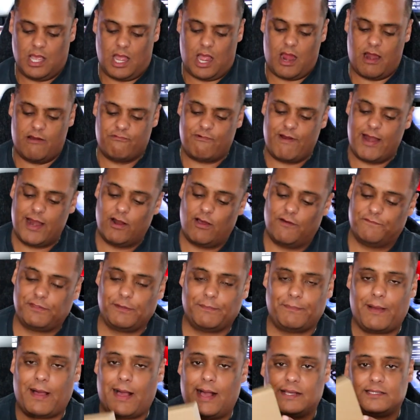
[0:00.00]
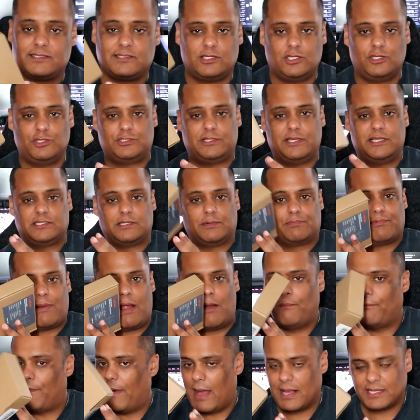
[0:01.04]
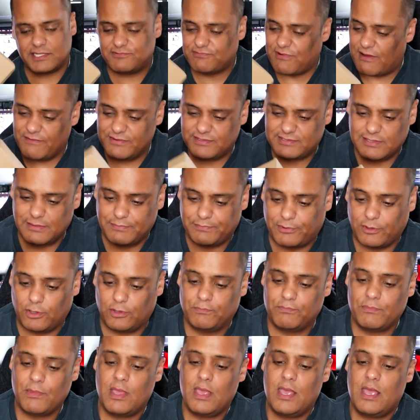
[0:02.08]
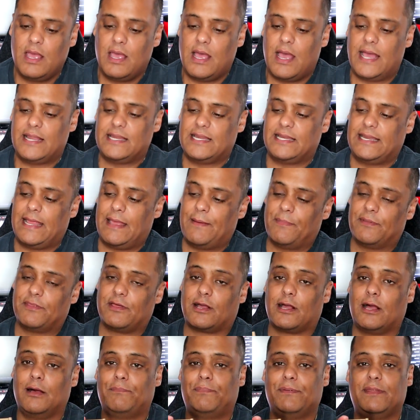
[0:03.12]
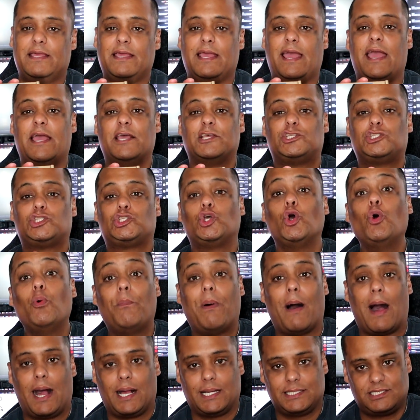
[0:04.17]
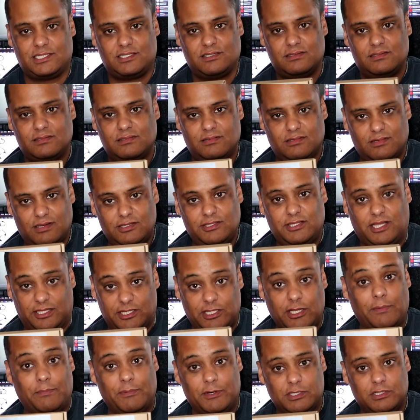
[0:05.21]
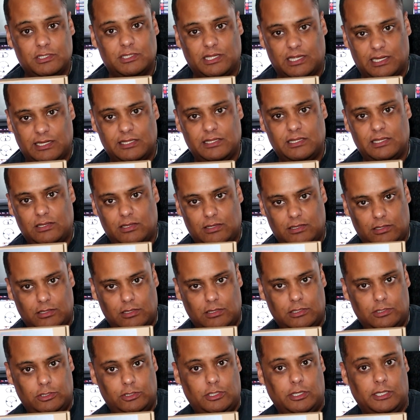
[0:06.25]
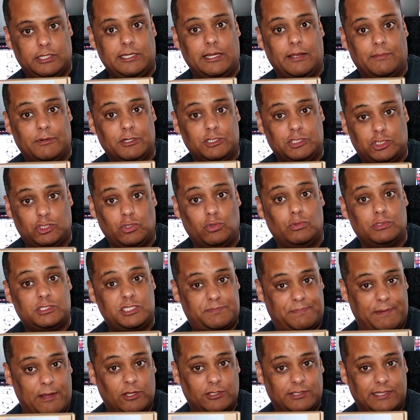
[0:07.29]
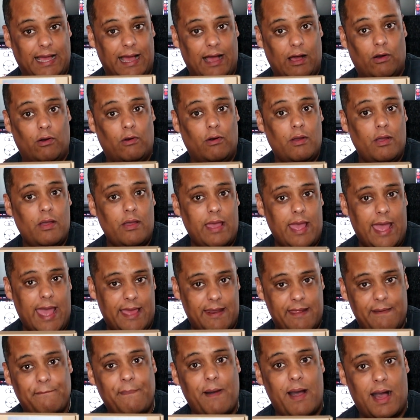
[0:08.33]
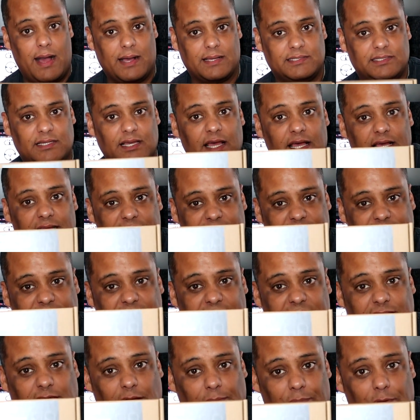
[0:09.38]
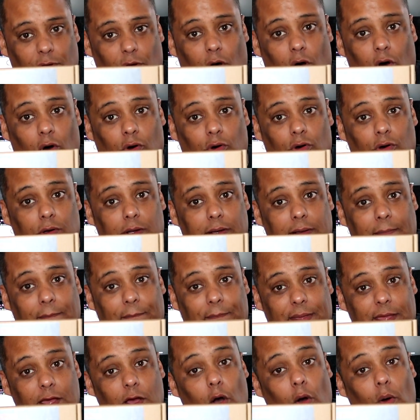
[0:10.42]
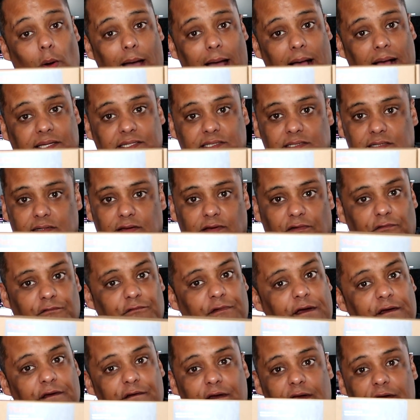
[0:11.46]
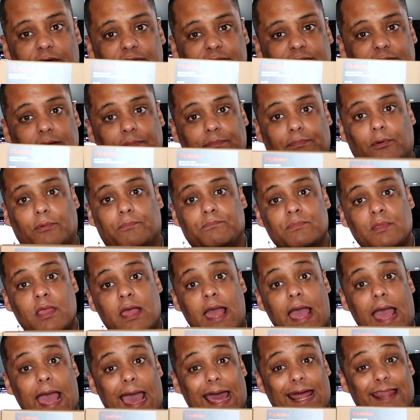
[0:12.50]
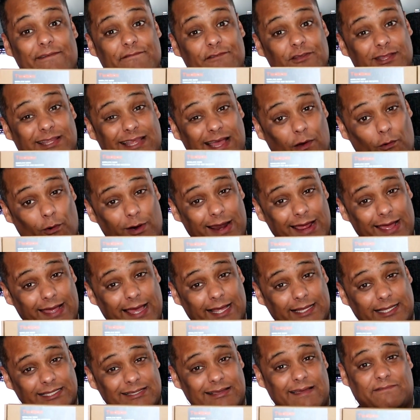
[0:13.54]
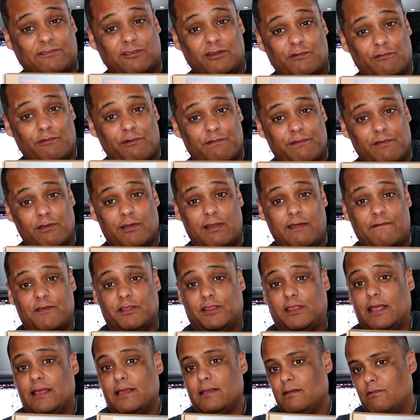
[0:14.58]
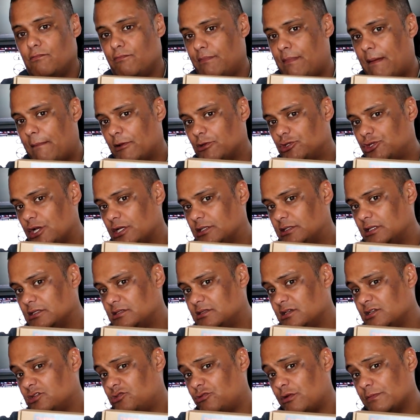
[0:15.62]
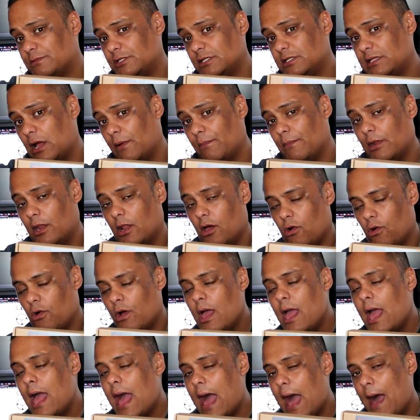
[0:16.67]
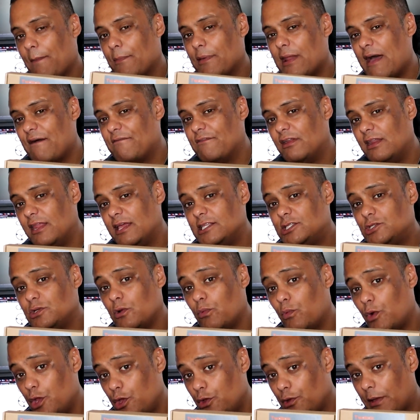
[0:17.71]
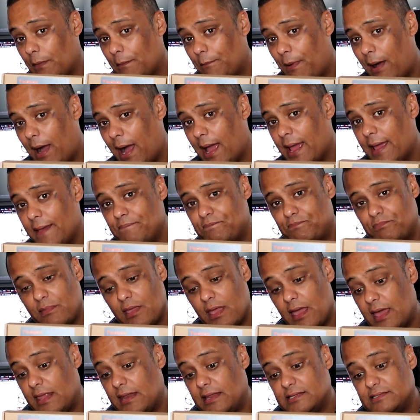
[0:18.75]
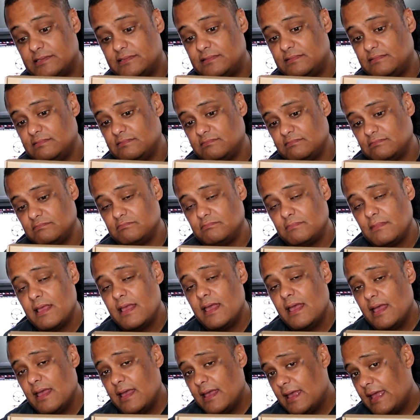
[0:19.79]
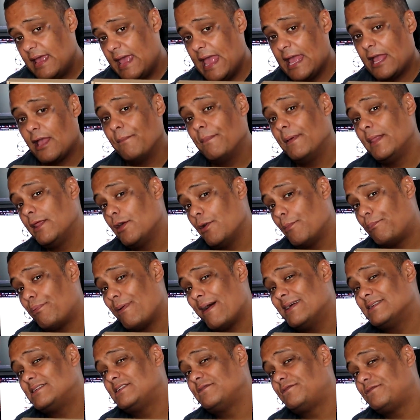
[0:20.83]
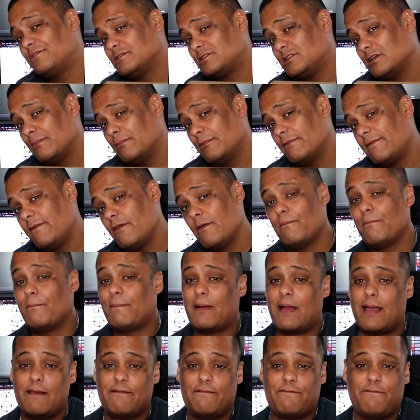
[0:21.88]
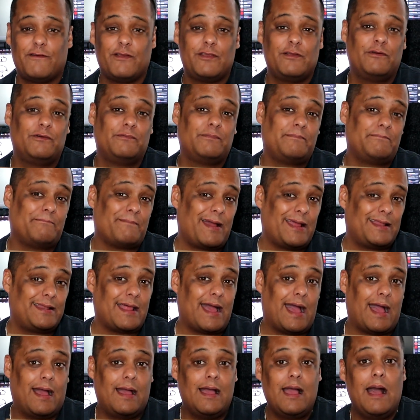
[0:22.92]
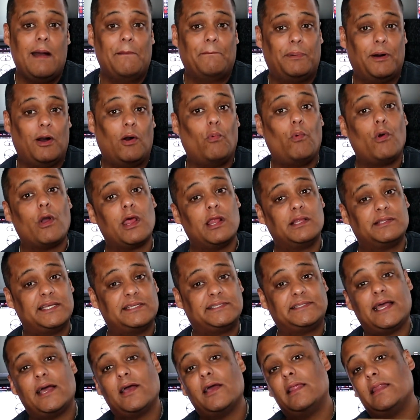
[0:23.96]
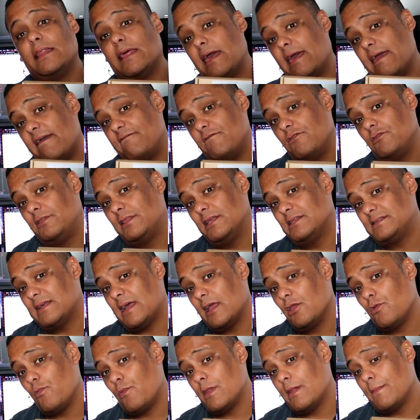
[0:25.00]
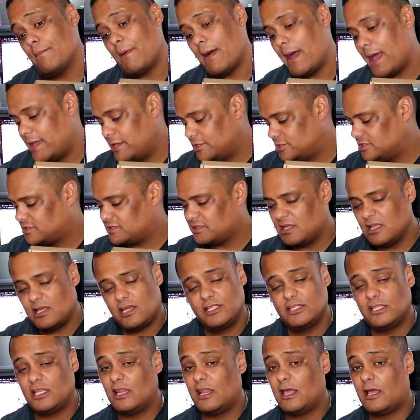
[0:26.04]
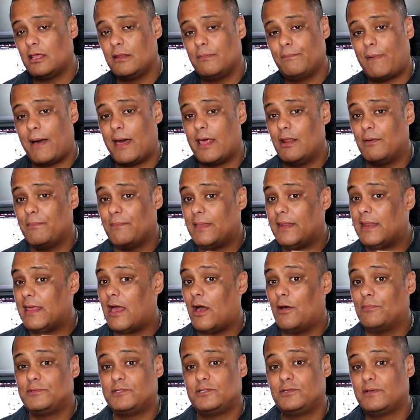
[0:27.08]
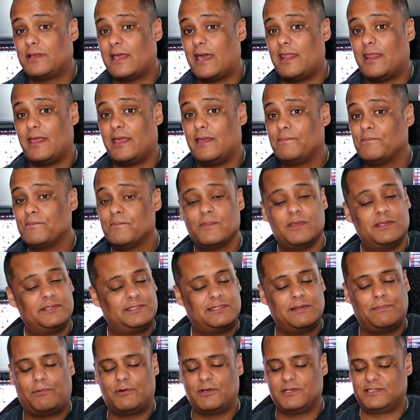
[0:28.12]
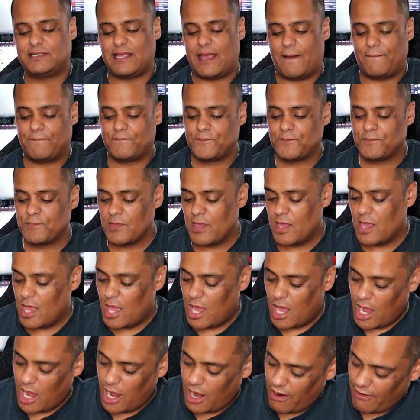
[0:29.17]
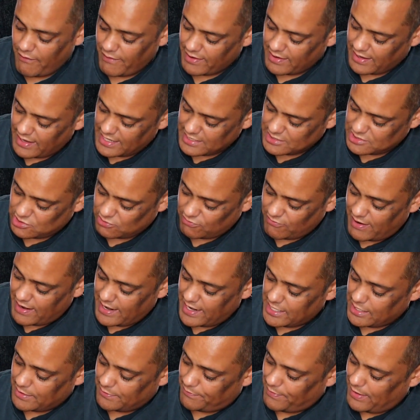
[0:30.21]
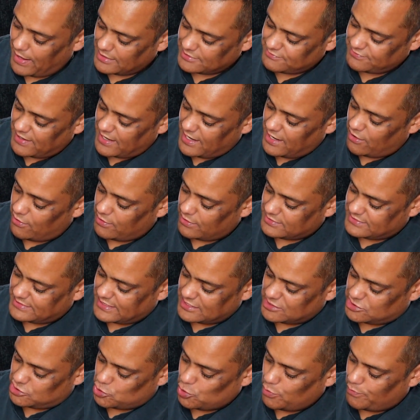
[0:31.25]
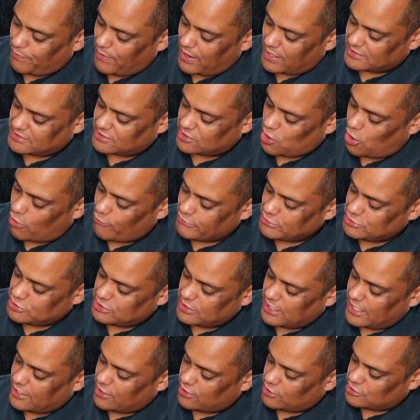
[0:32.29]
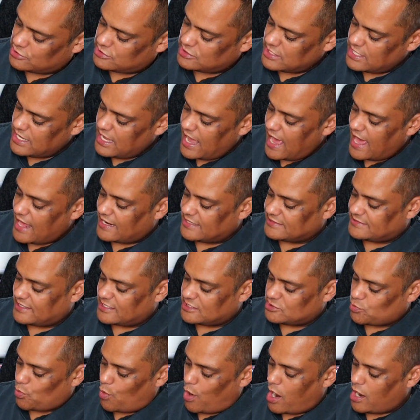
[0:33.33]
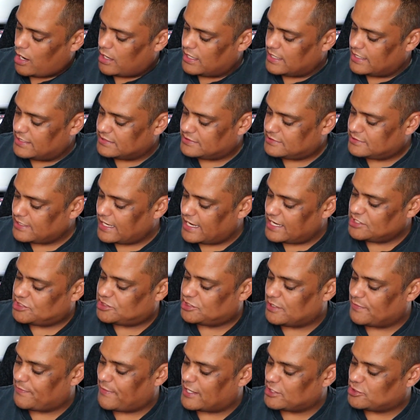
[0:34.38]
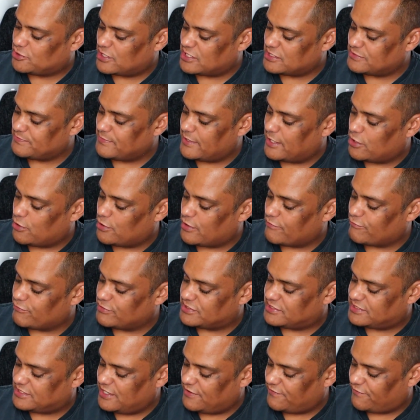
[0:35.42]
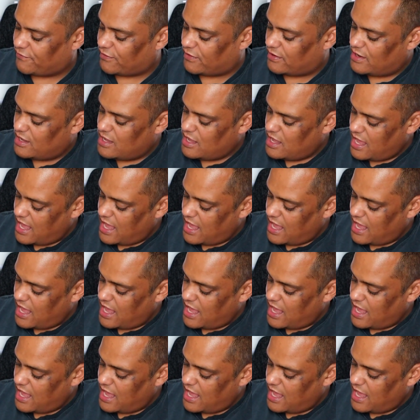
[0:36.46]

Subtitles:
All right, right off the box, you see it's a brown box, very simple. And the name of the company is TwoBox. The number 2 spelled out and in box. TWOBOX. Very, very simple. And if you did want to get this after the review and everything, remember, check the description down below. I'm gonna have a link to it where you can buy it, and it could be a little pricey for some of you, for you might not. But we're gonna test out, and then if you decide you want to buy it, just click on the link on the bottom, and it helps you get it. Simple as that. All right, guys. So right in the box right here, it says TwoBox in orange letters, and it says wireless HDMI transmitter and receiver.